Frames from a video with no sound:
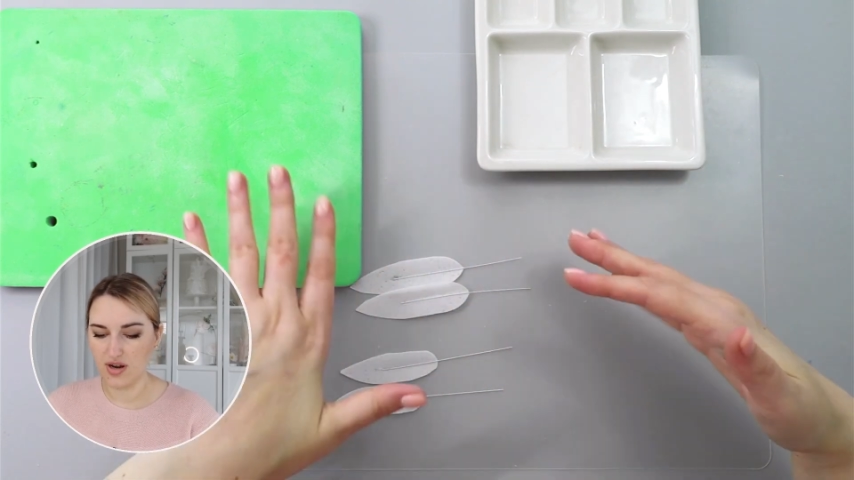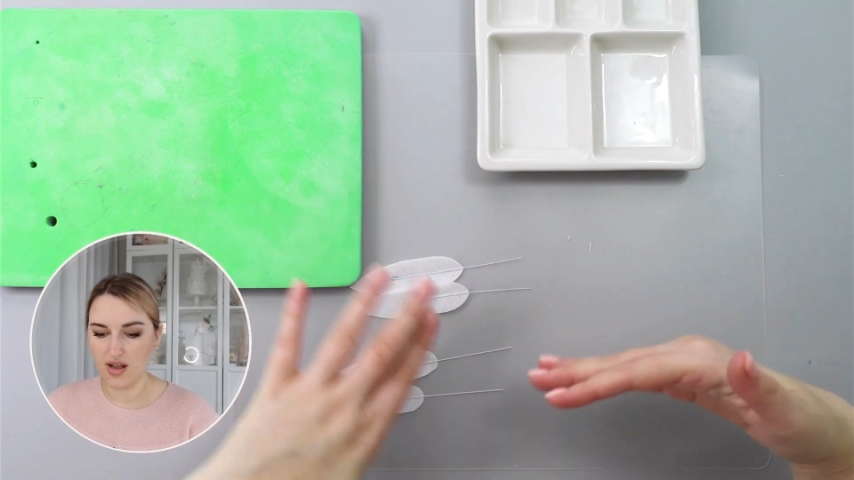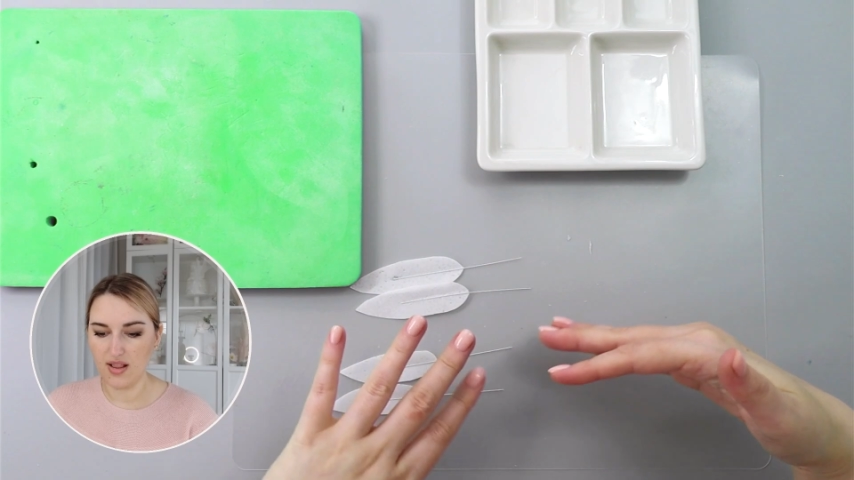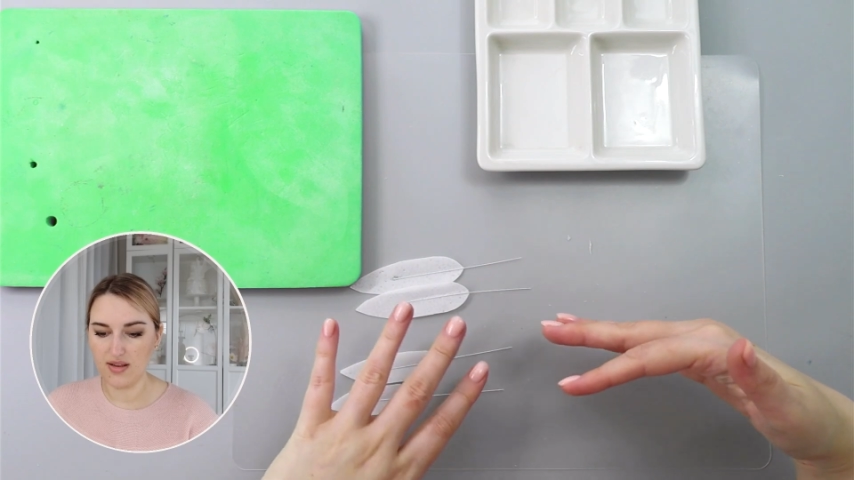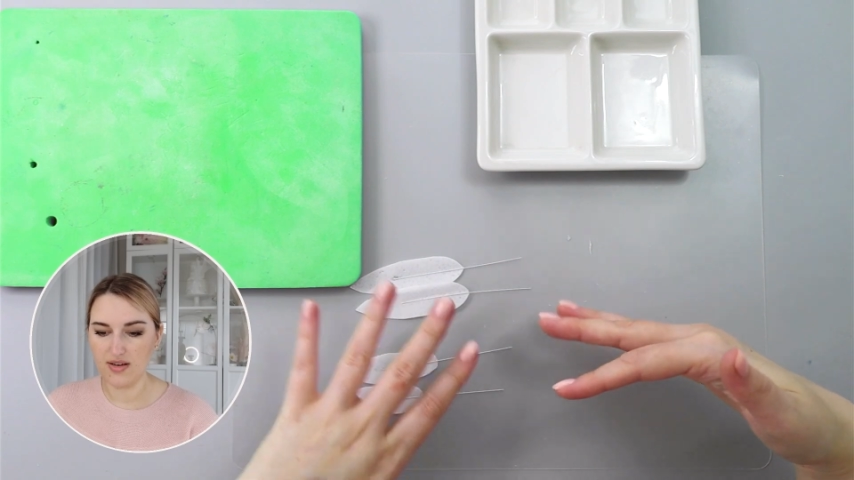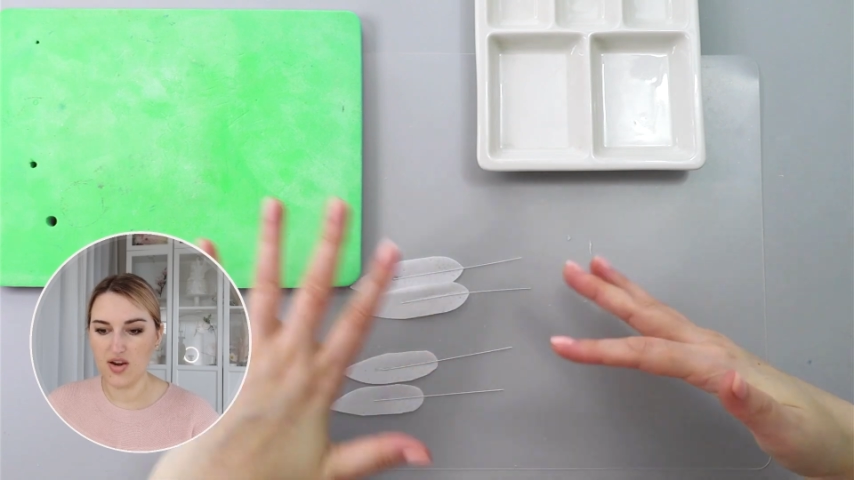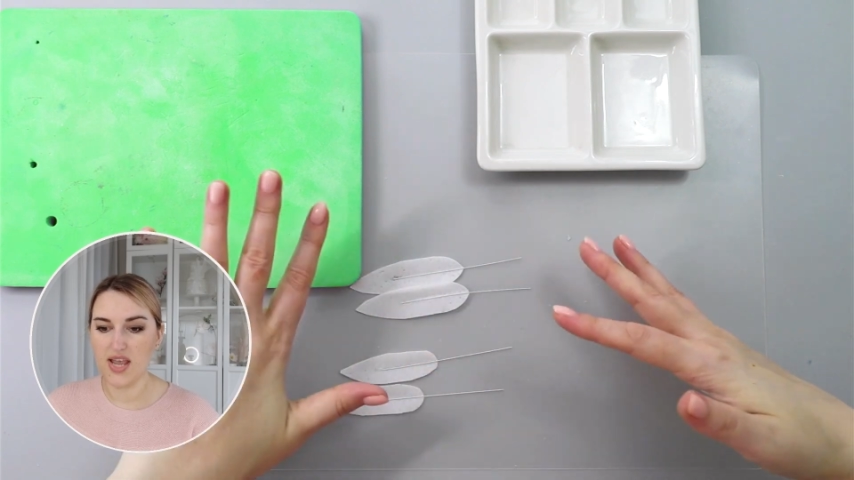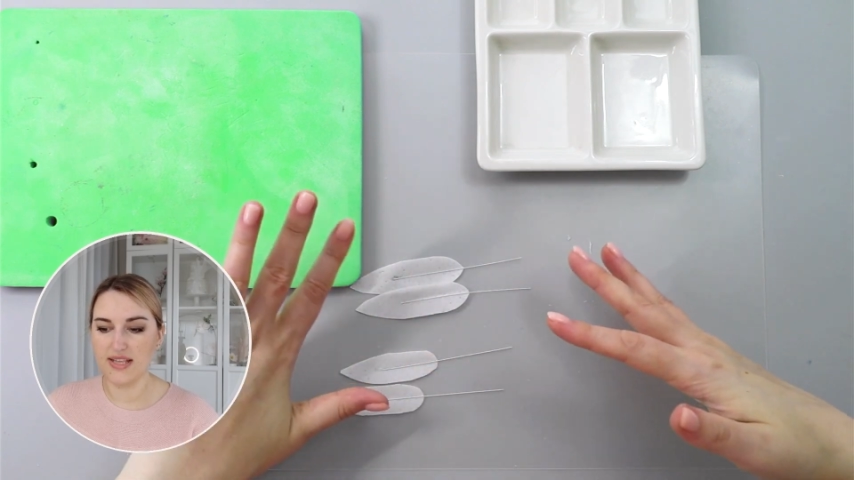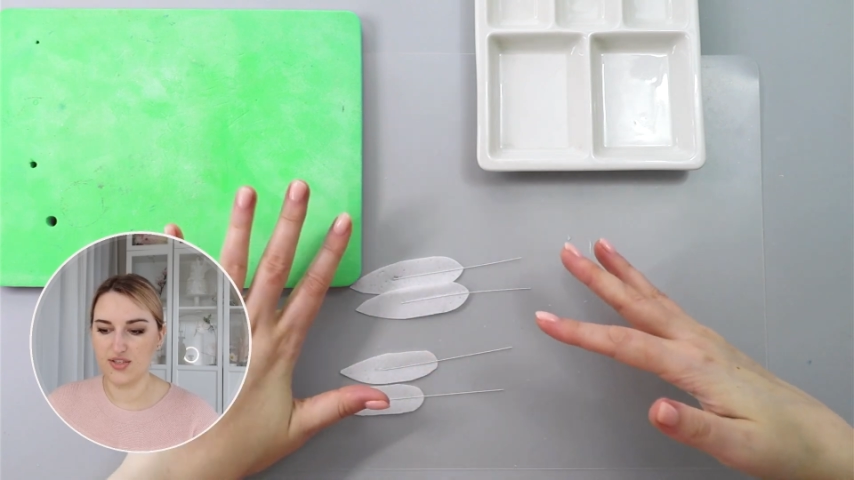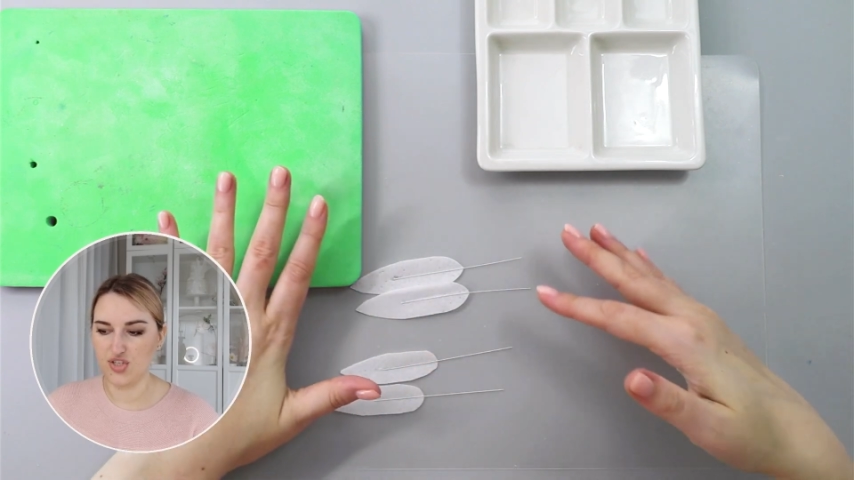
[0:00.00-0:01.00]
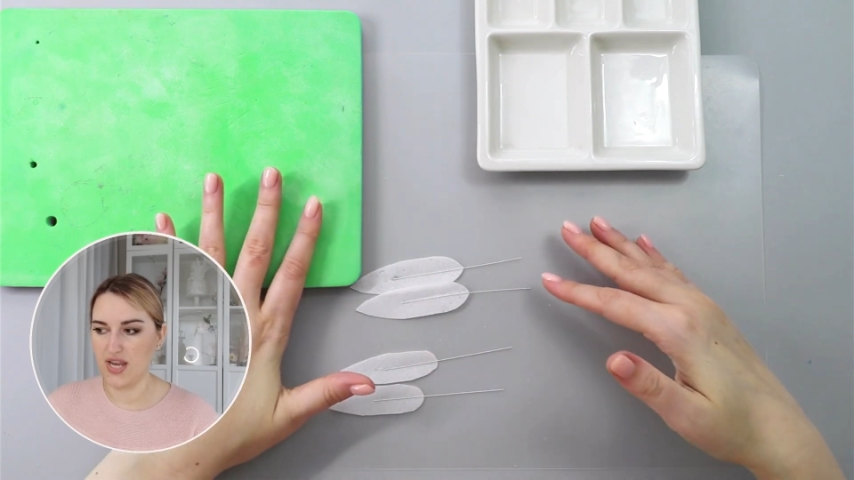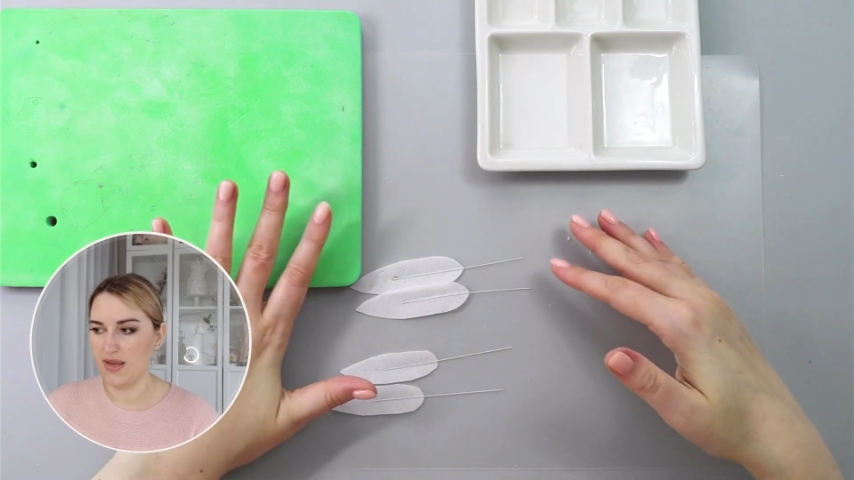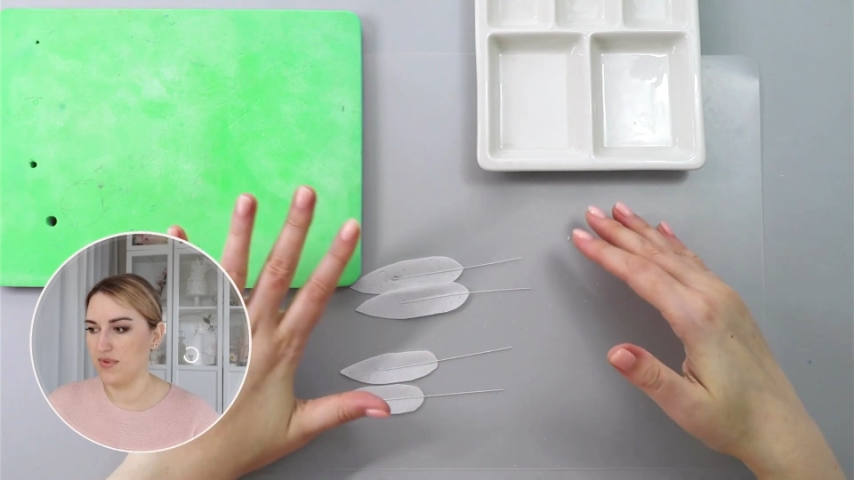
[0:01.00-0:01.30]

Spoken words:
color and shape